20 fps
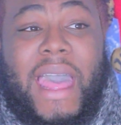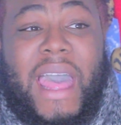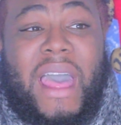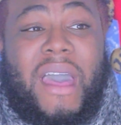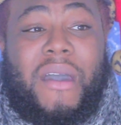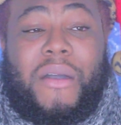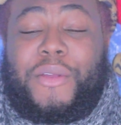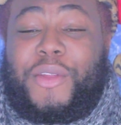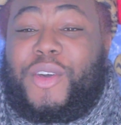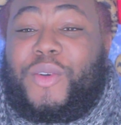
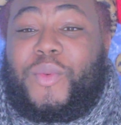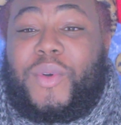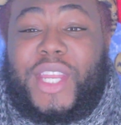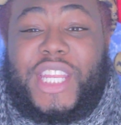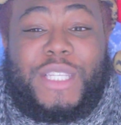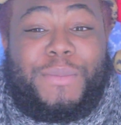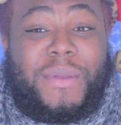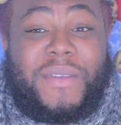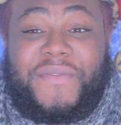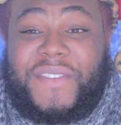I don't know
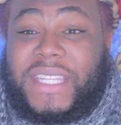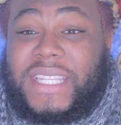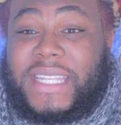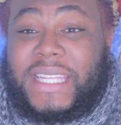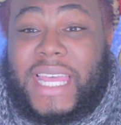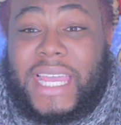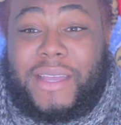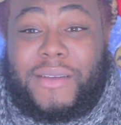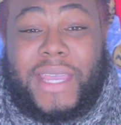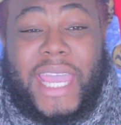what it's been feeling
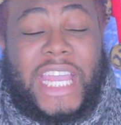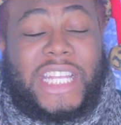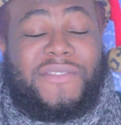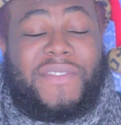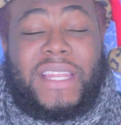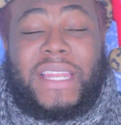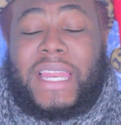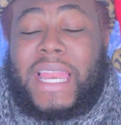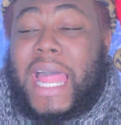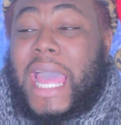like. Okay, it's
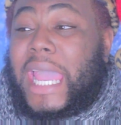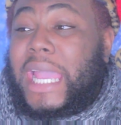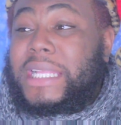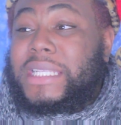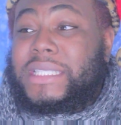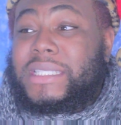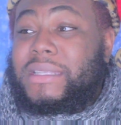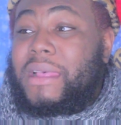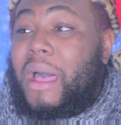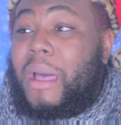feeling like
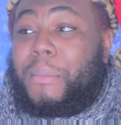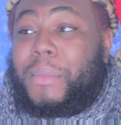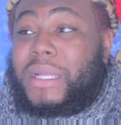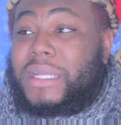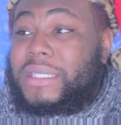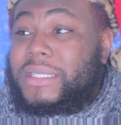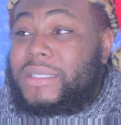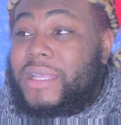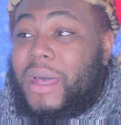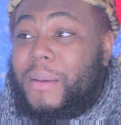summer
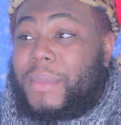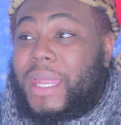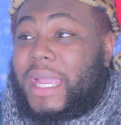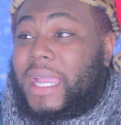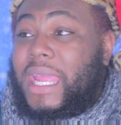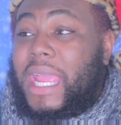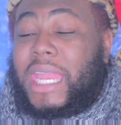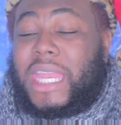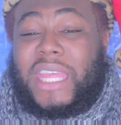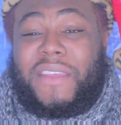or something.
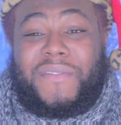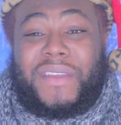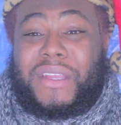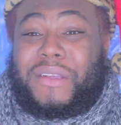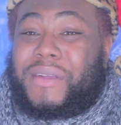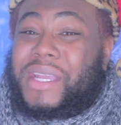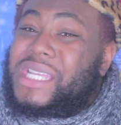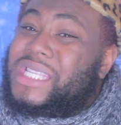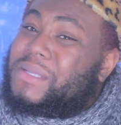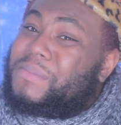Like, it ain't even
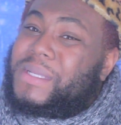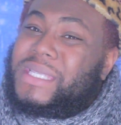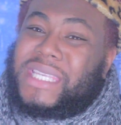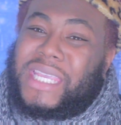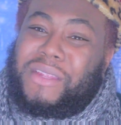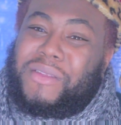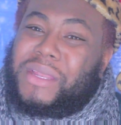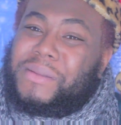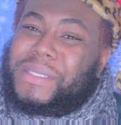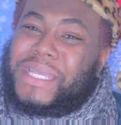Christmas.
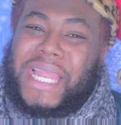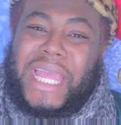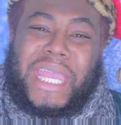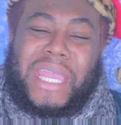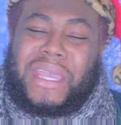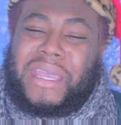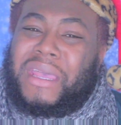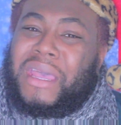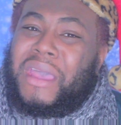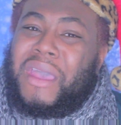You know, it's
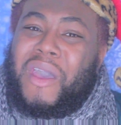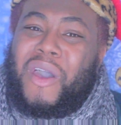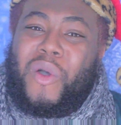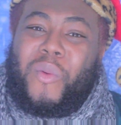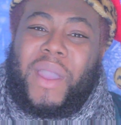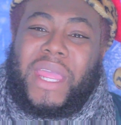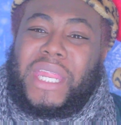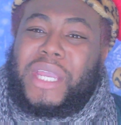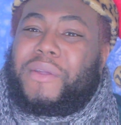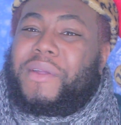like,
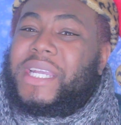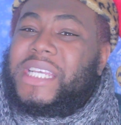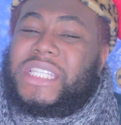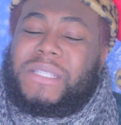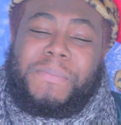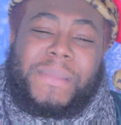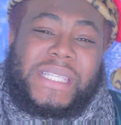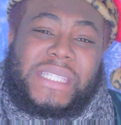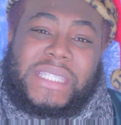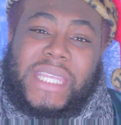where the
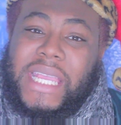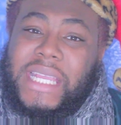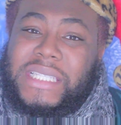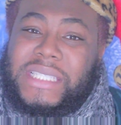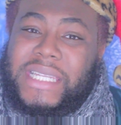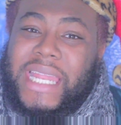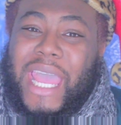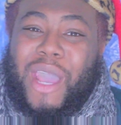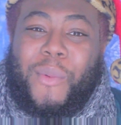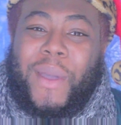Christmas
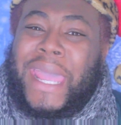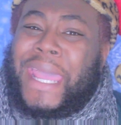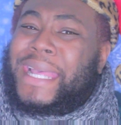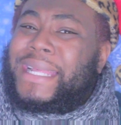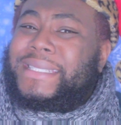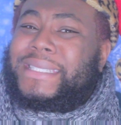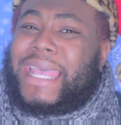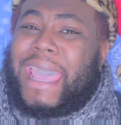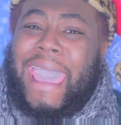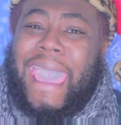season at?
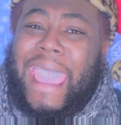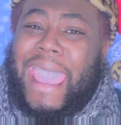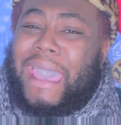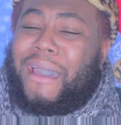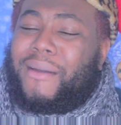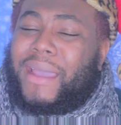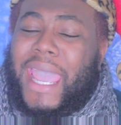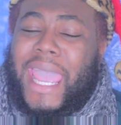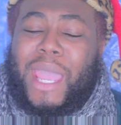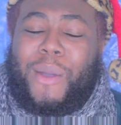Where's
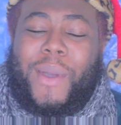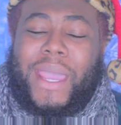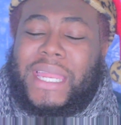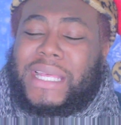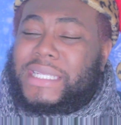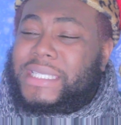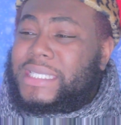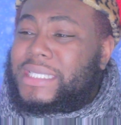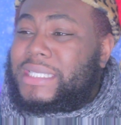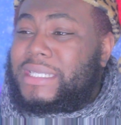at? Okay,
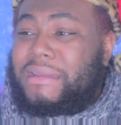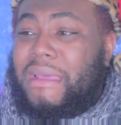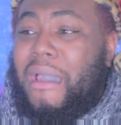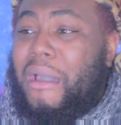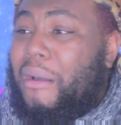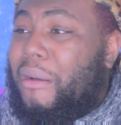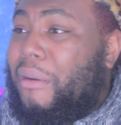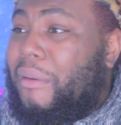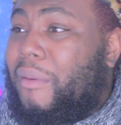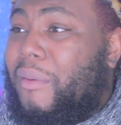where the
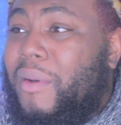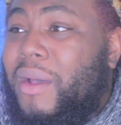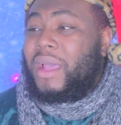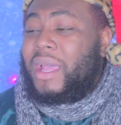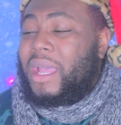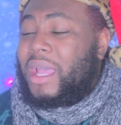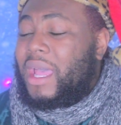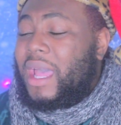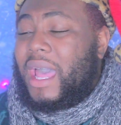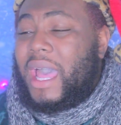snow?
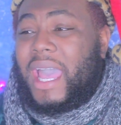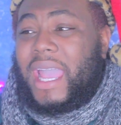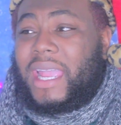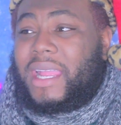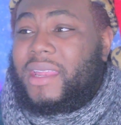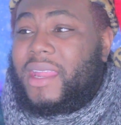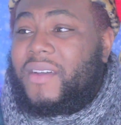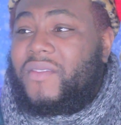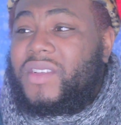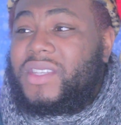I
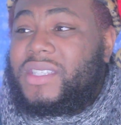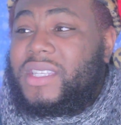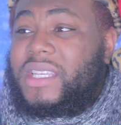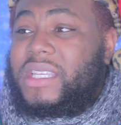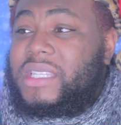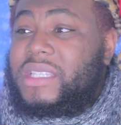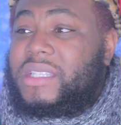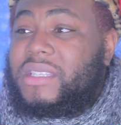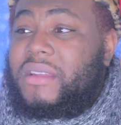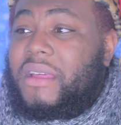ain't never
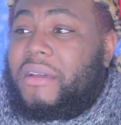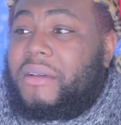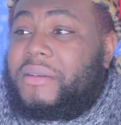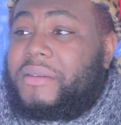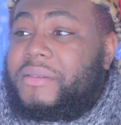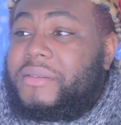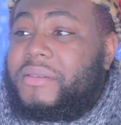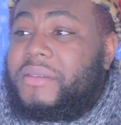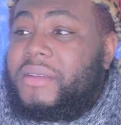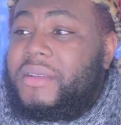seen
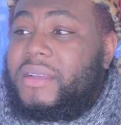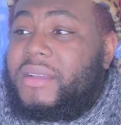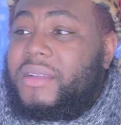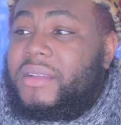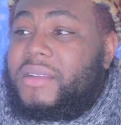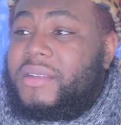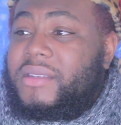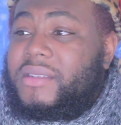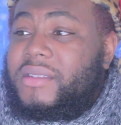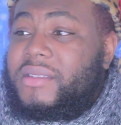snow.
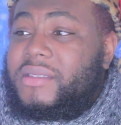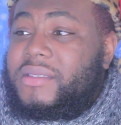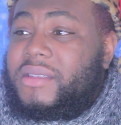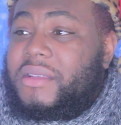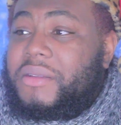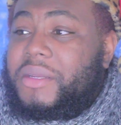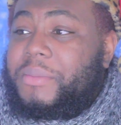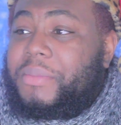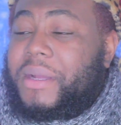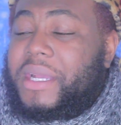
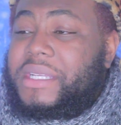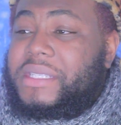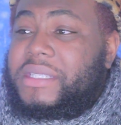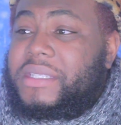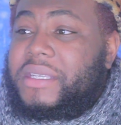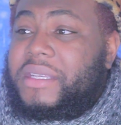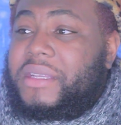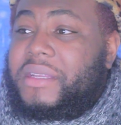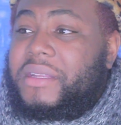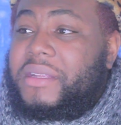So
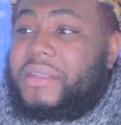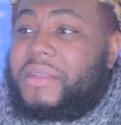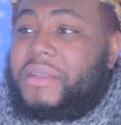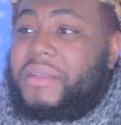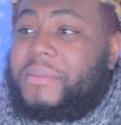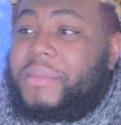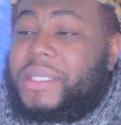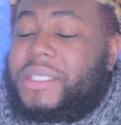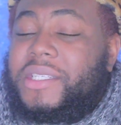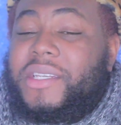depressing.
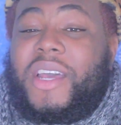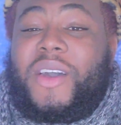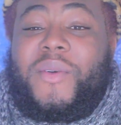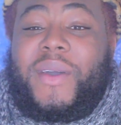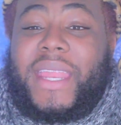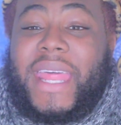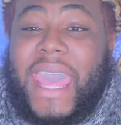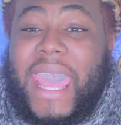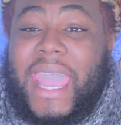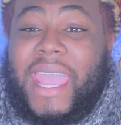But you know
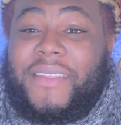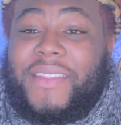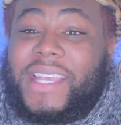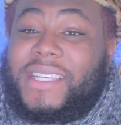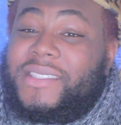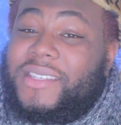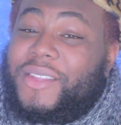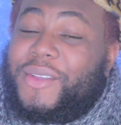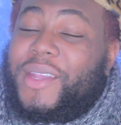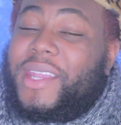what? Hey,
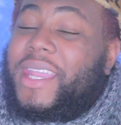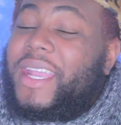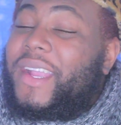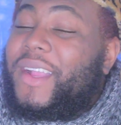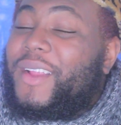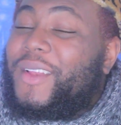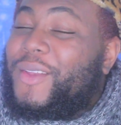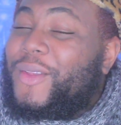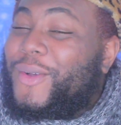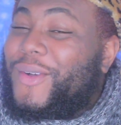that's neither
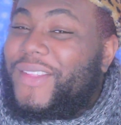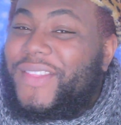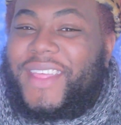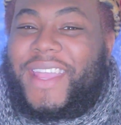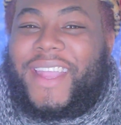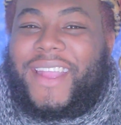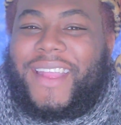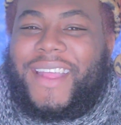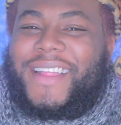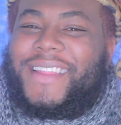here nor
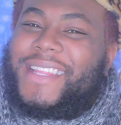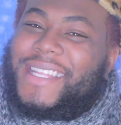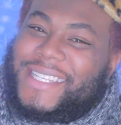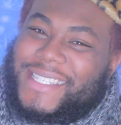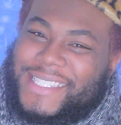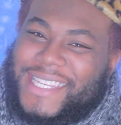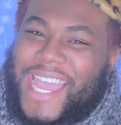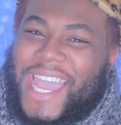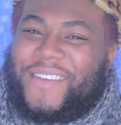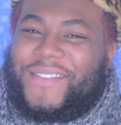there.
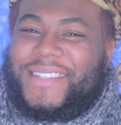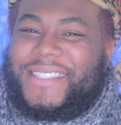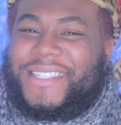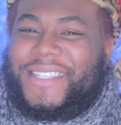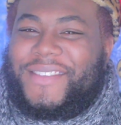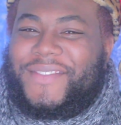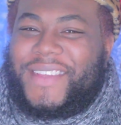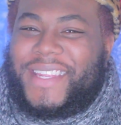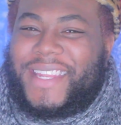Let's dive into the